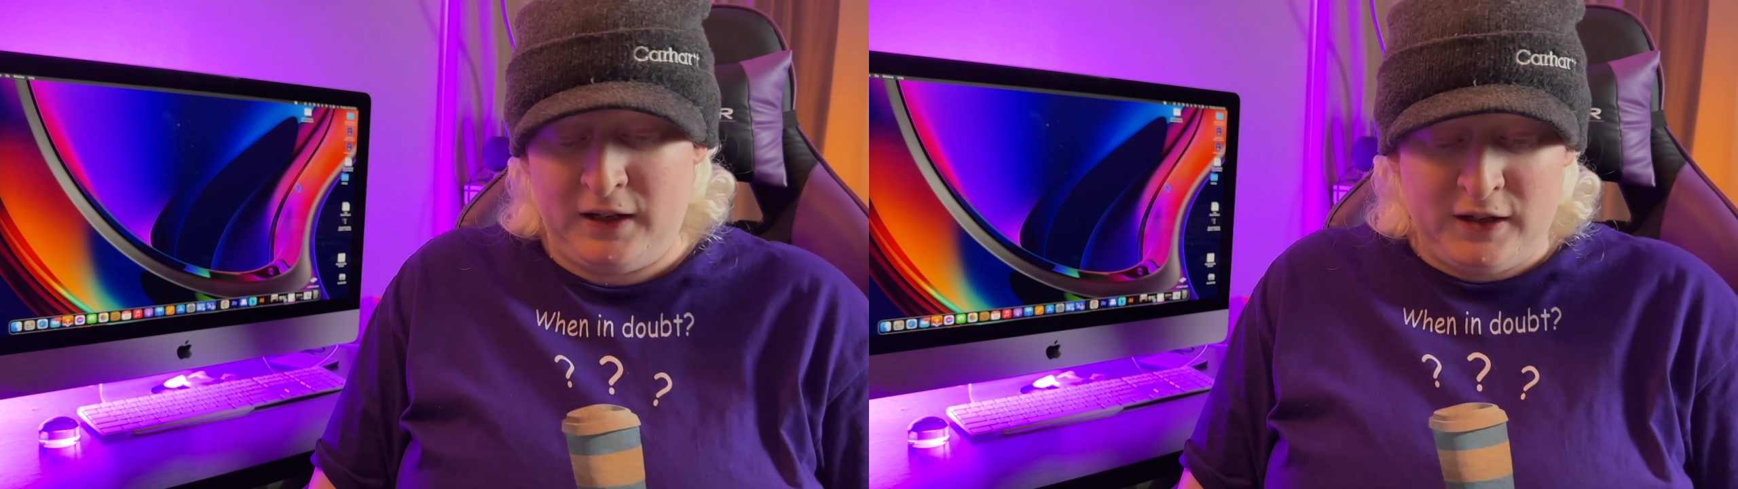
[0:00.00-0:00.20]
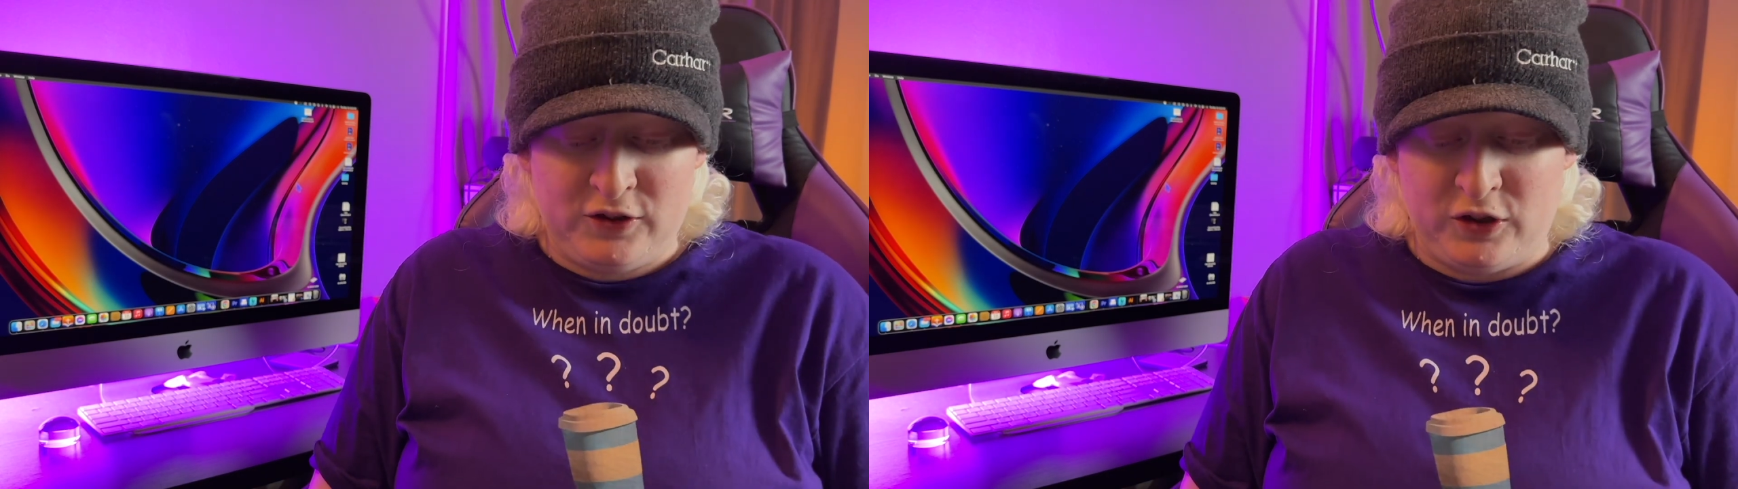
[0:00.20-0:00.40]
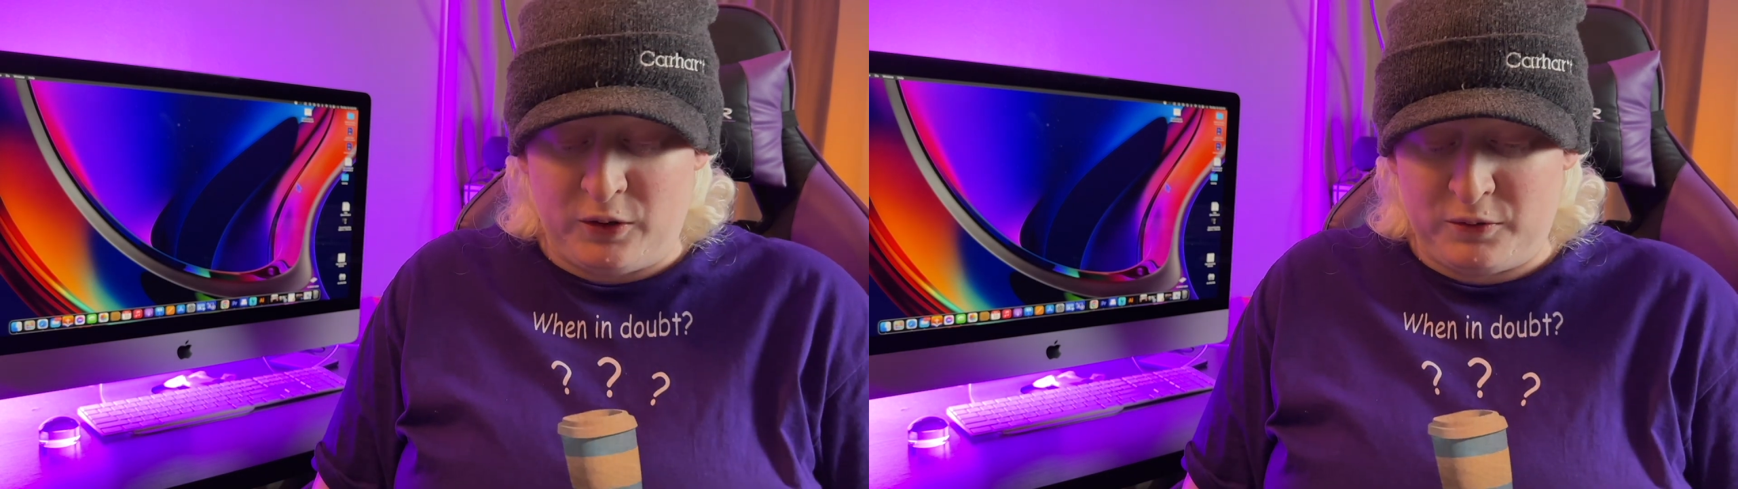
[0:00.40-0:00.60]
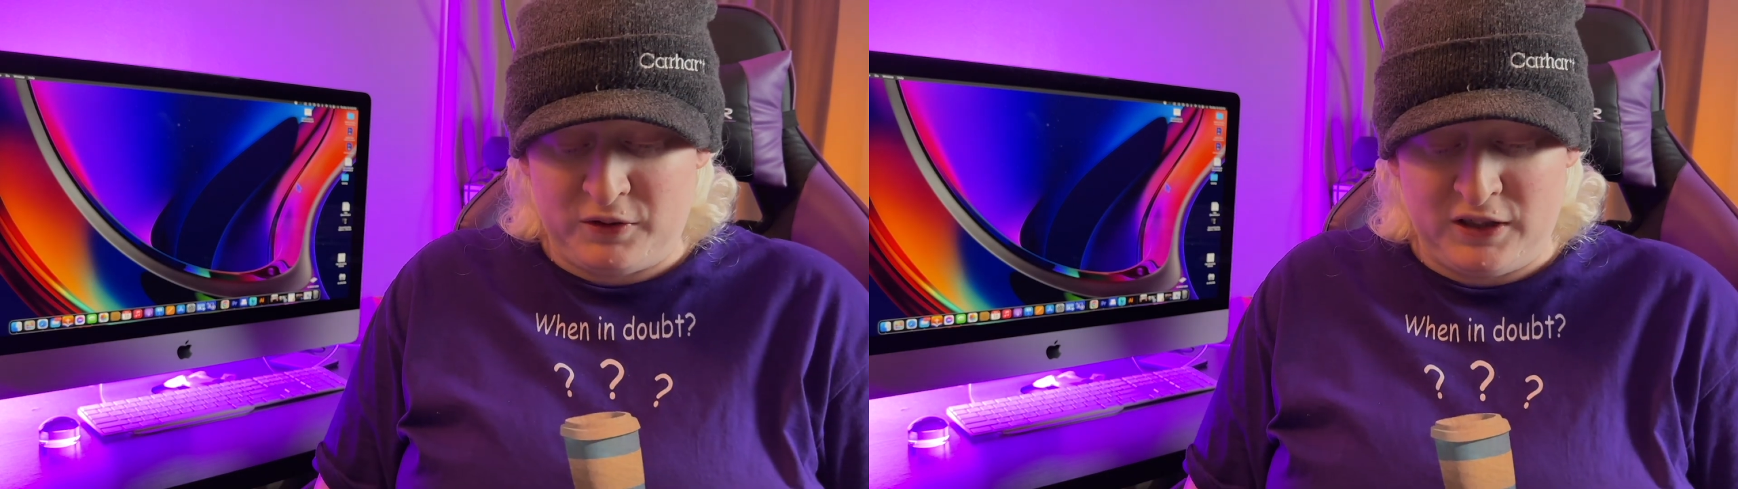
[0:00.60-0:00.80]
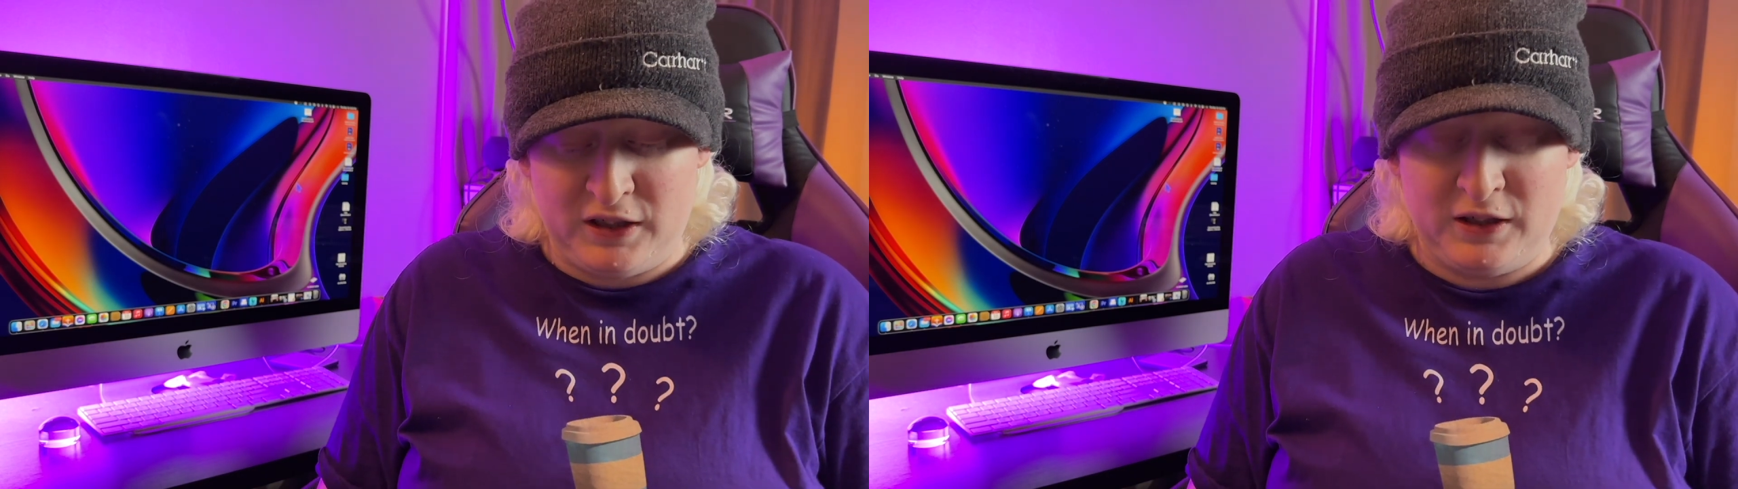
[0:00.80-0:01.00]
So
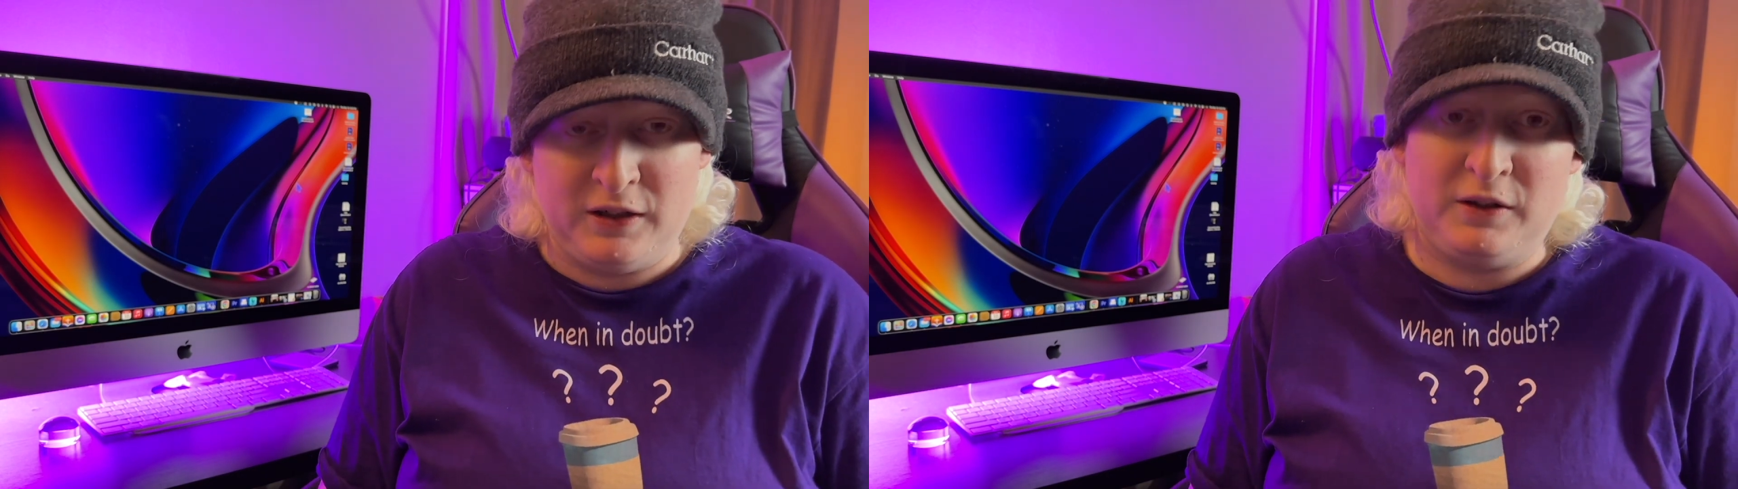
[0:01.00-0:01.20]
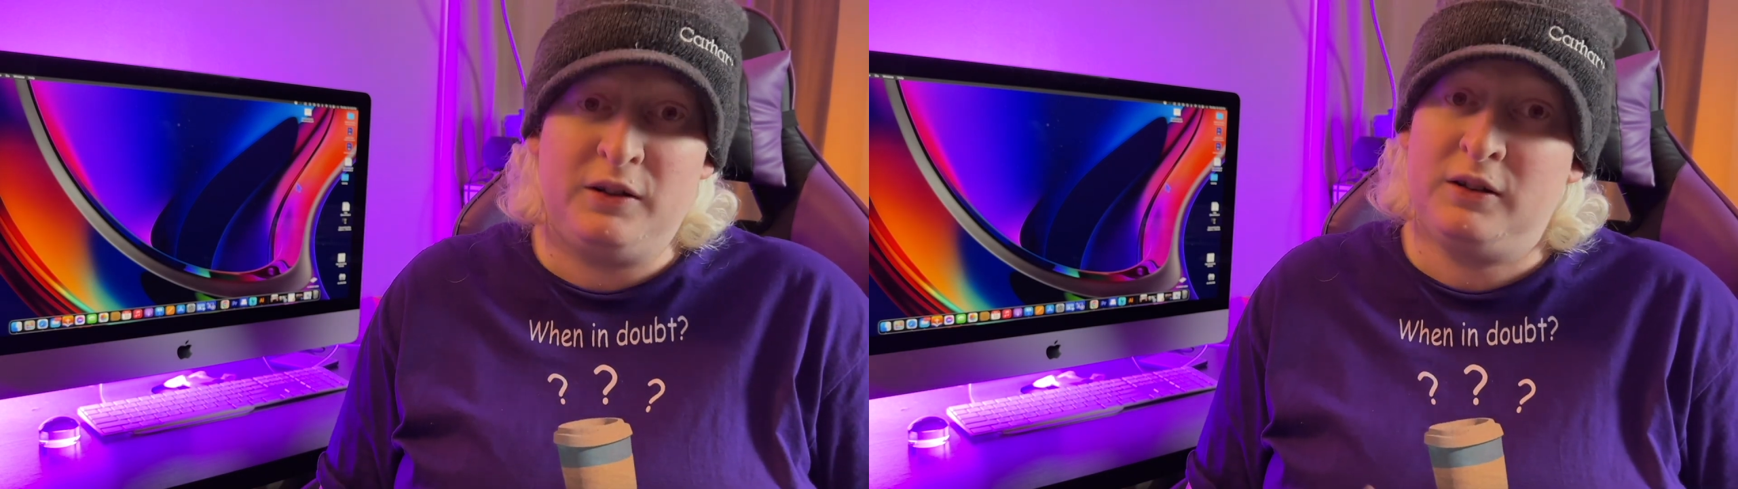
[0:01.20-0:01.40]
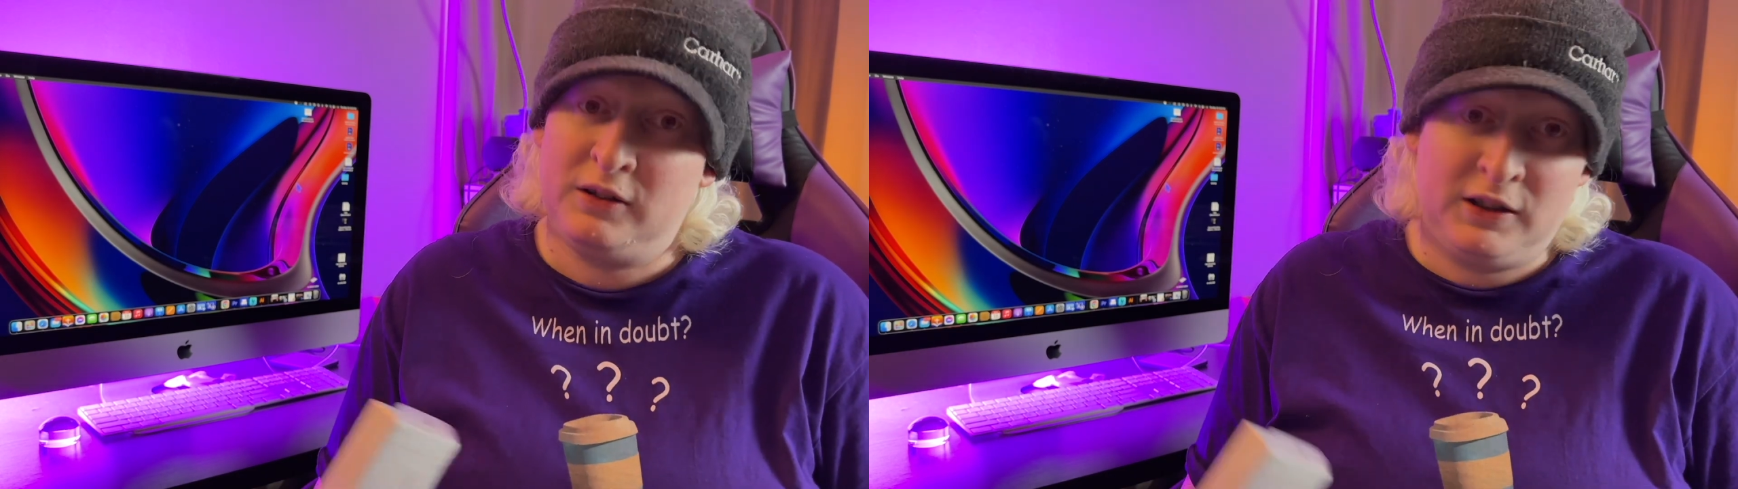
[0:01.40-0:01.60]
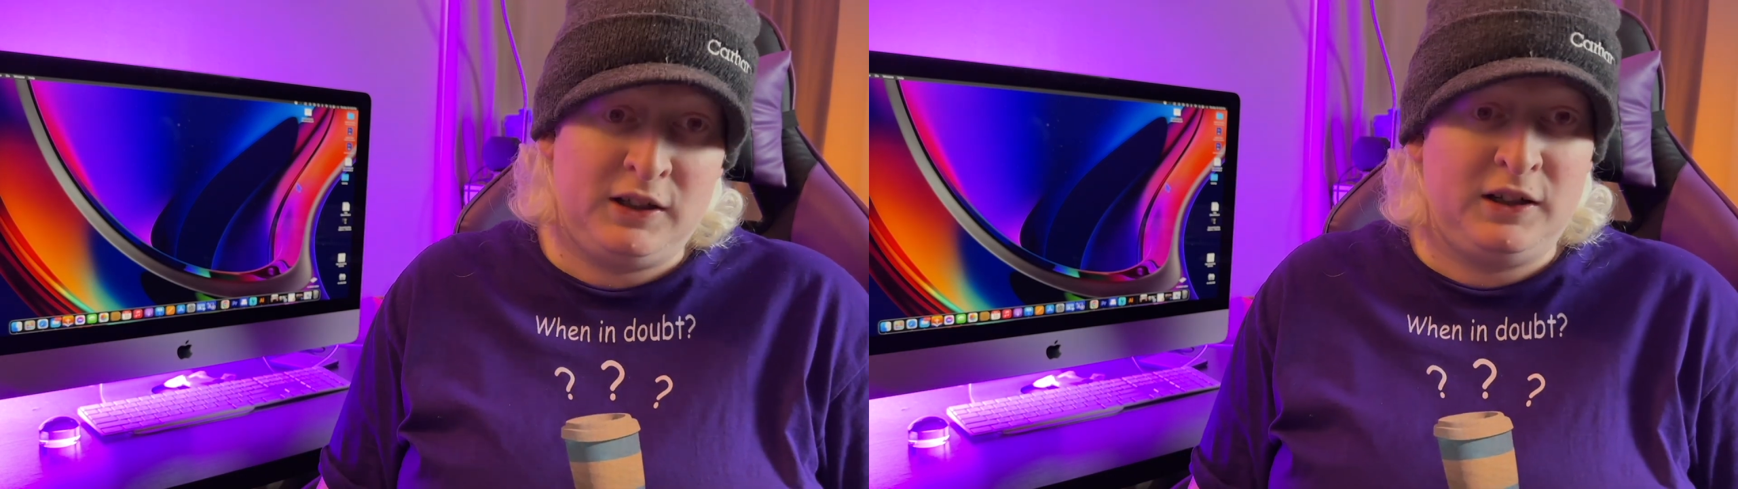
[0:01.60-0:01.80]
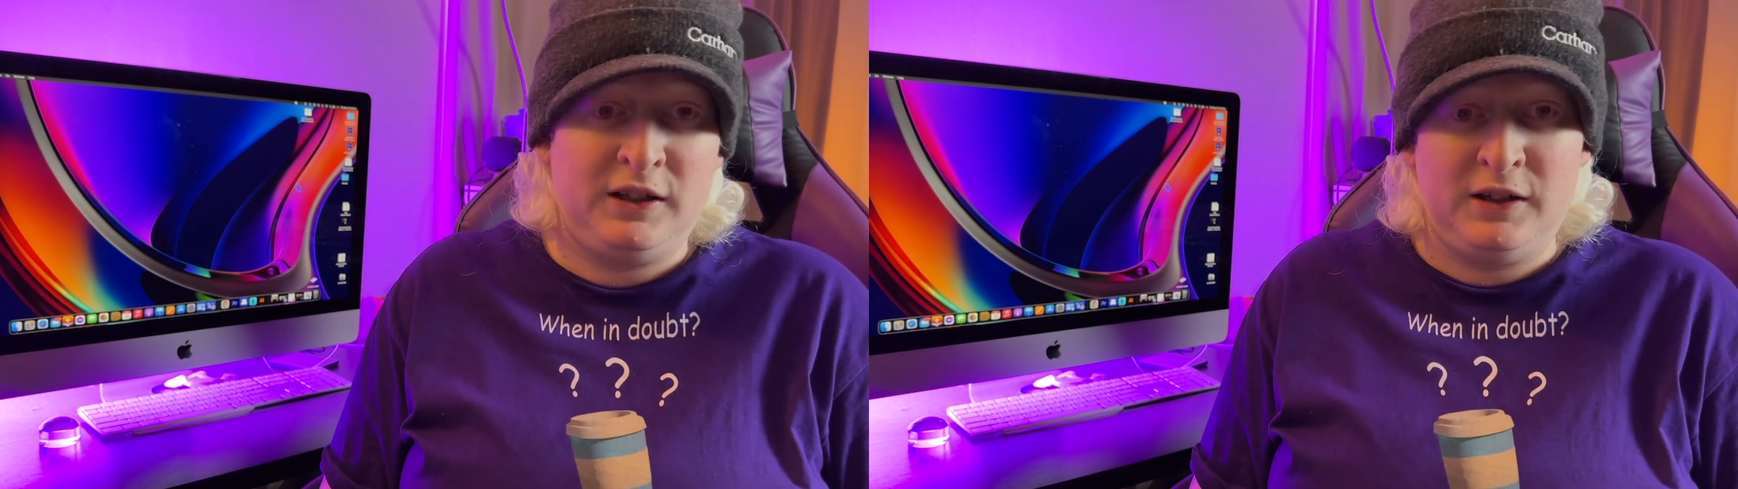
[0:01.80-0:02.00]

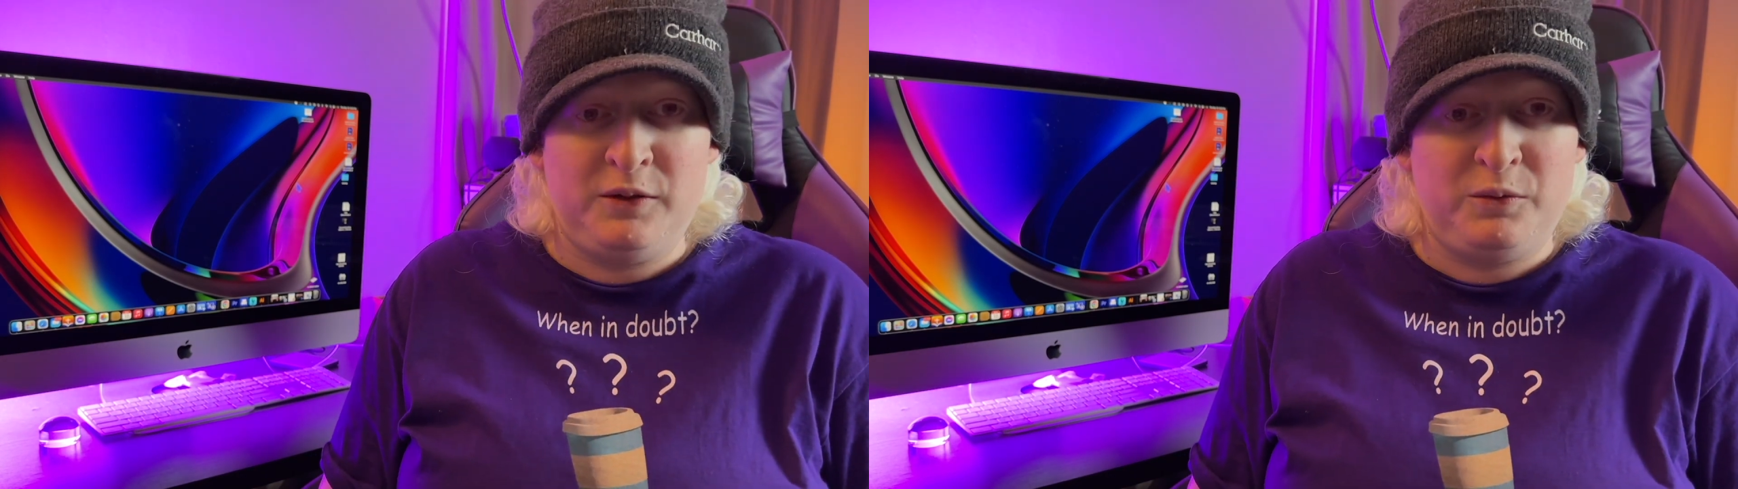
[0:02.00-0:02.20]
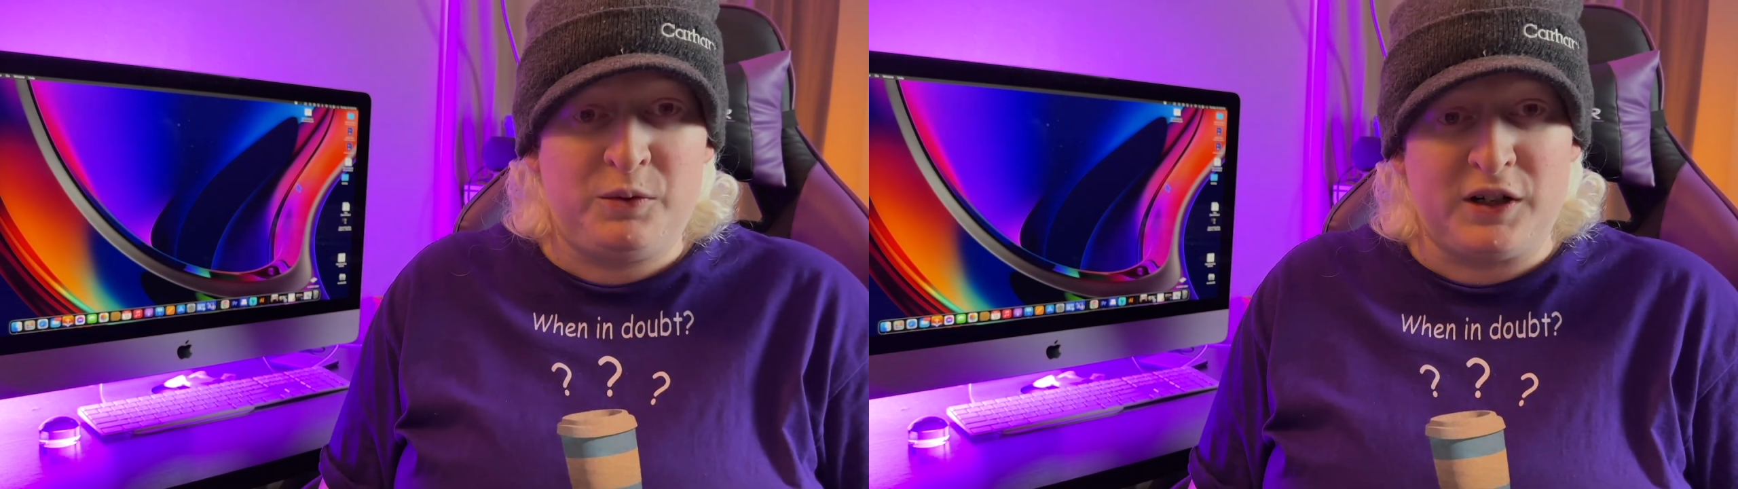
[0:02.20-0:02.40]
we're